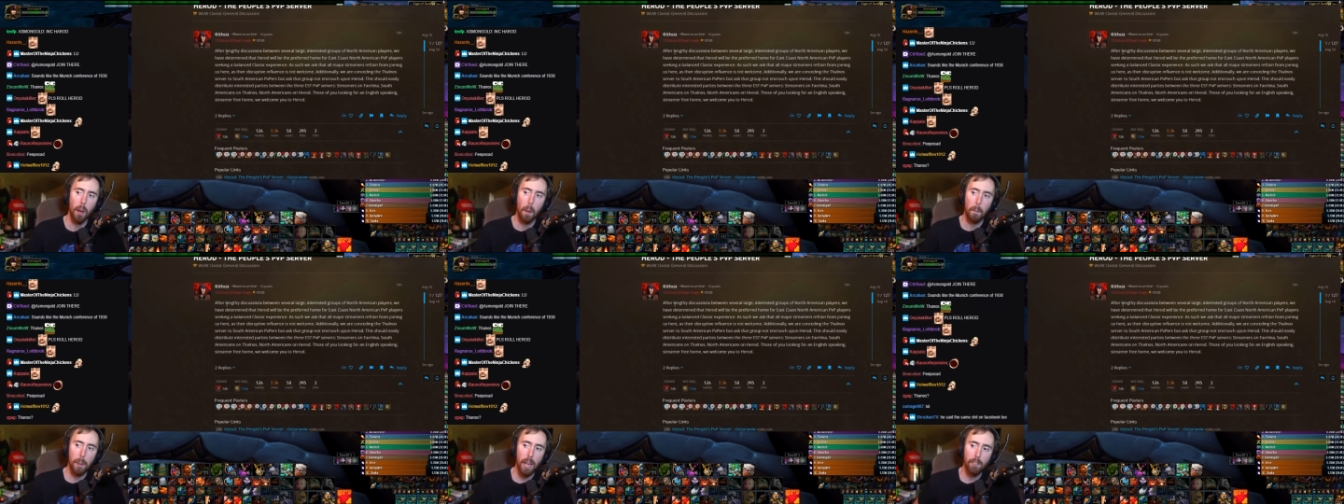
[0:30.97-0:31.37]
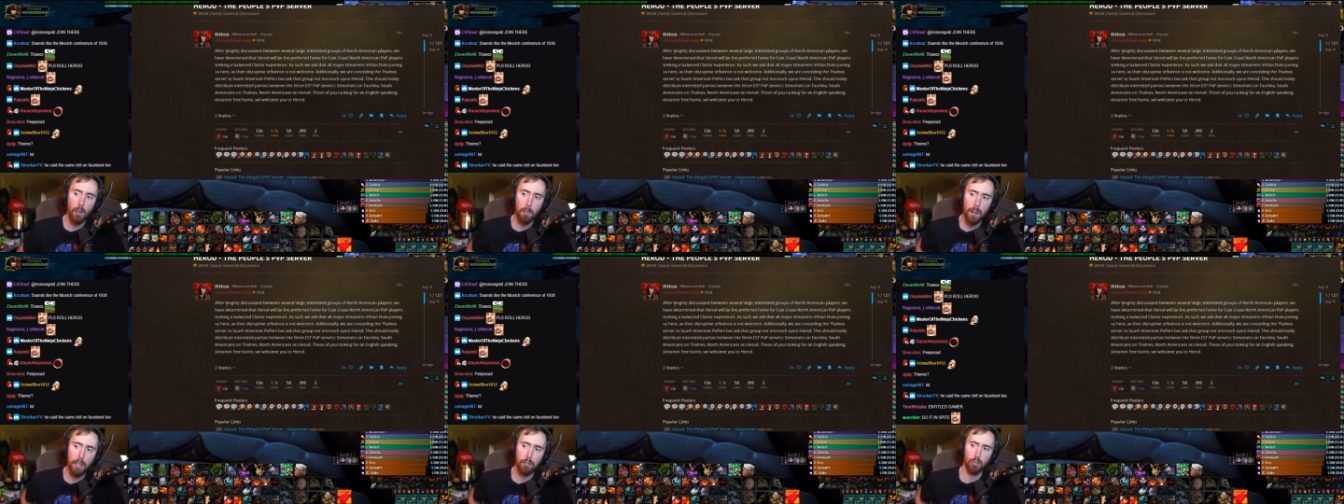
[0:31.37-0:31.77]

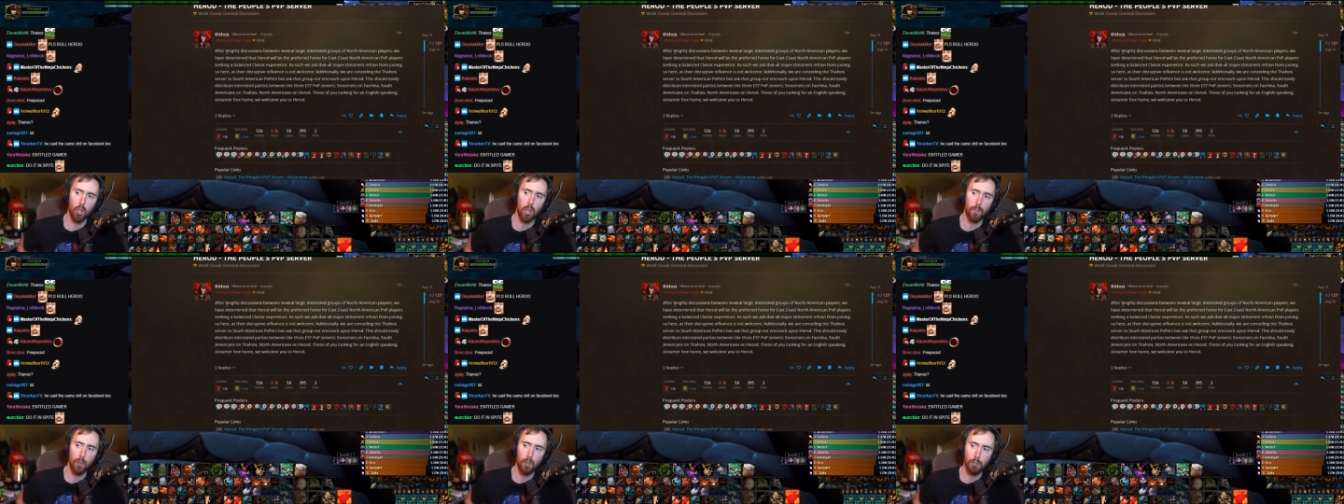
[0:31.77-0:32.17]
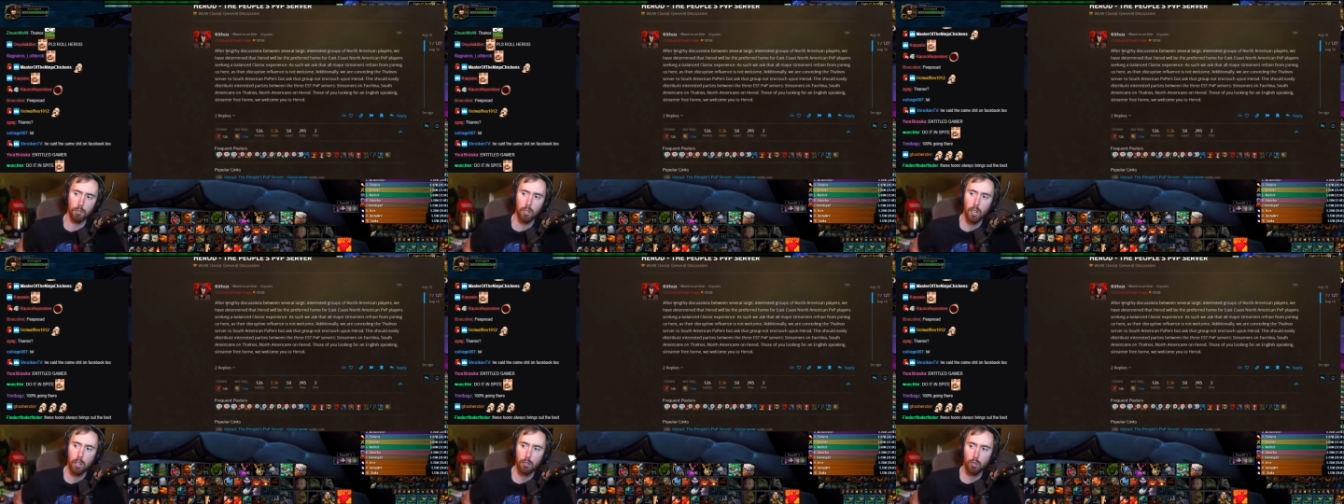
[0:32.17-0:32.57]
PvP servers,
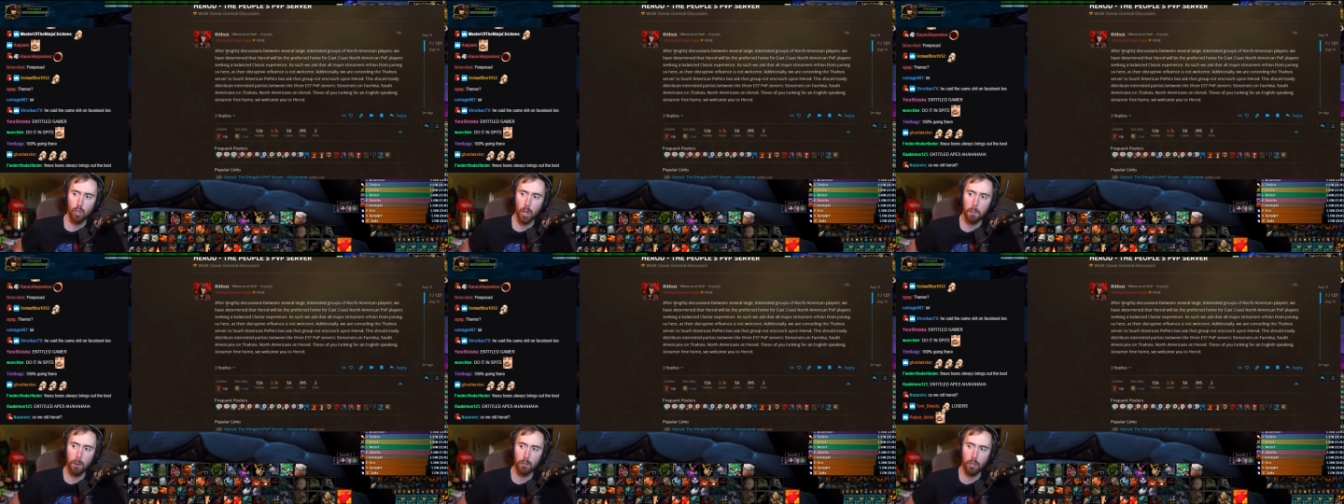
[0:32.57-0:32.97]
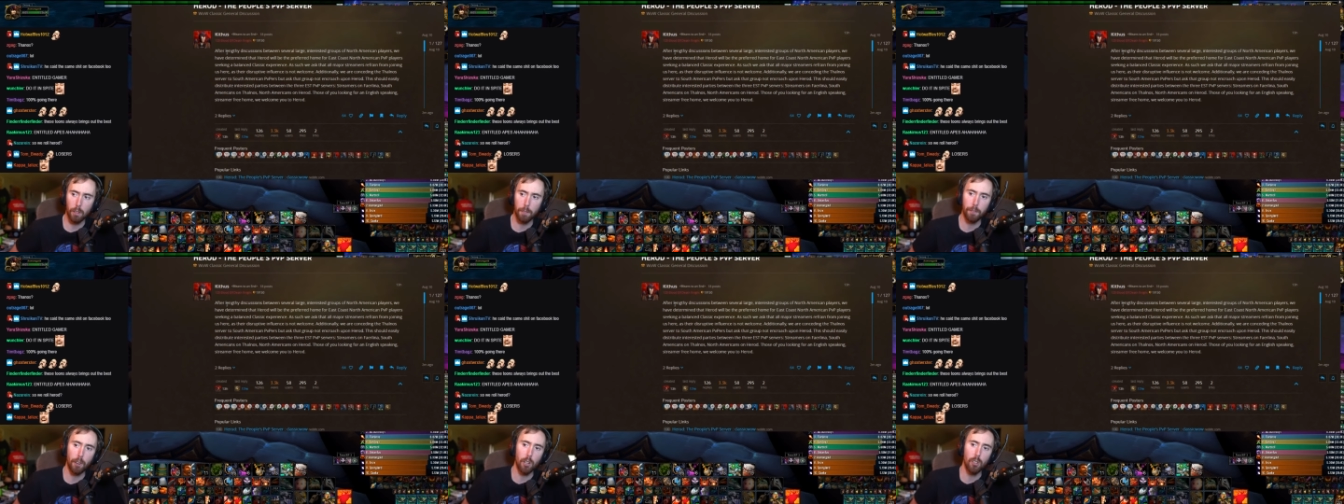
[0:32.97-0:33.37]
streamers on
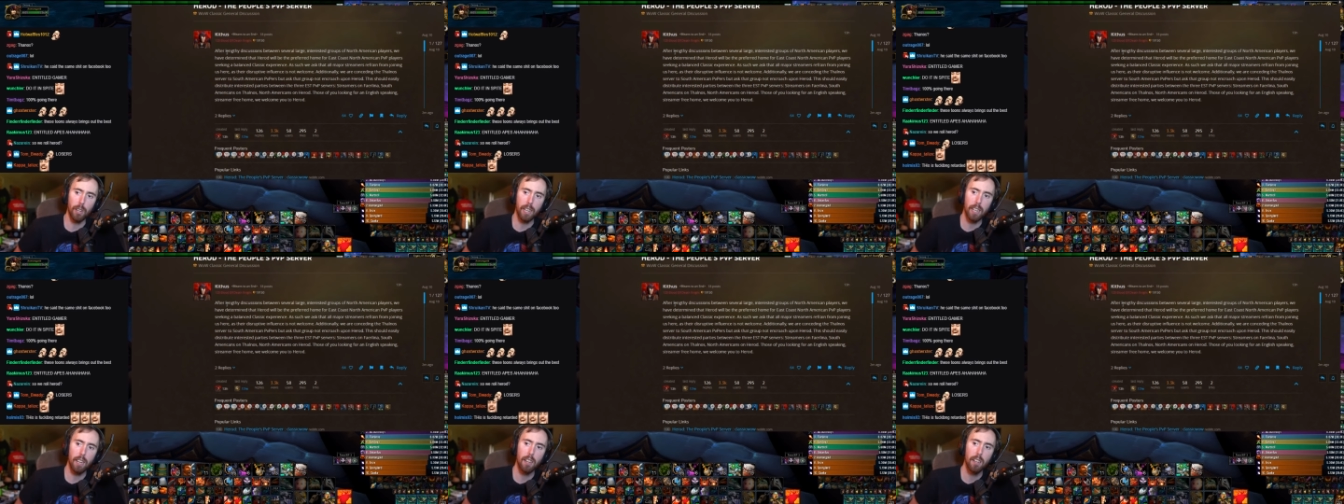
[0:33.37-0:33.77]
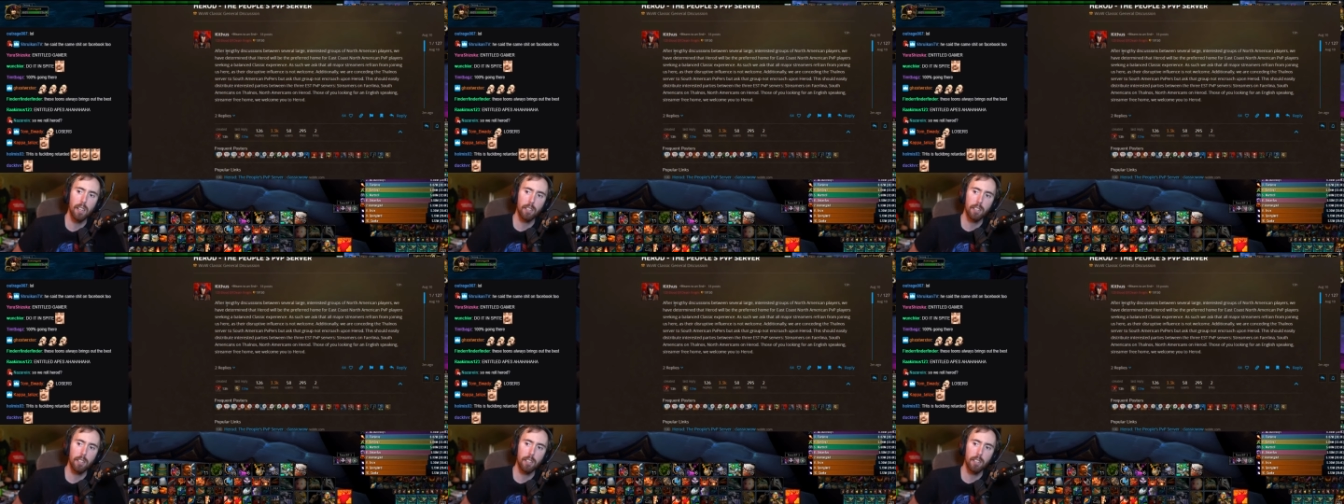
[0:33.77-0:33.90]
Faerlina,